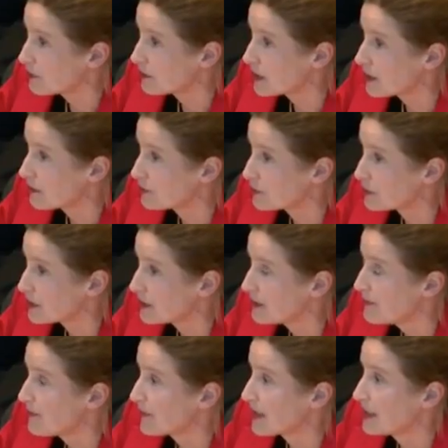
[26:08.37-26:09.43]
were
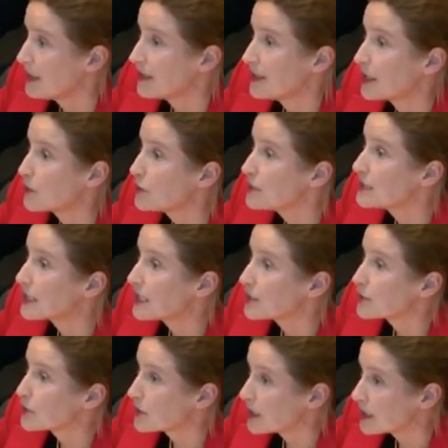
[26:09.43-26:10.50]
recoverable. They couldn't
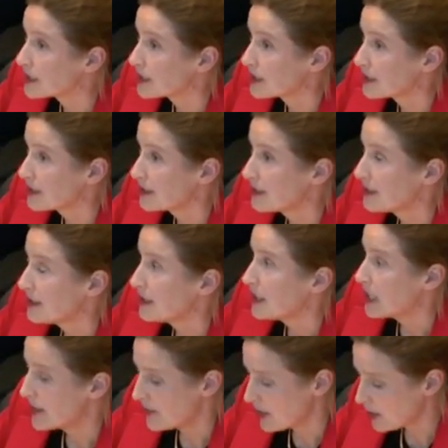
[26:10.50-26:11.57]
get to it.
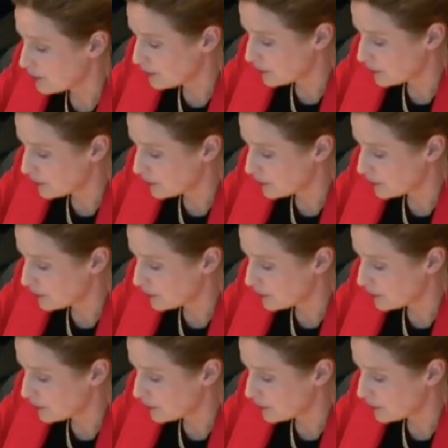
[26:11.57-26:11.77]
And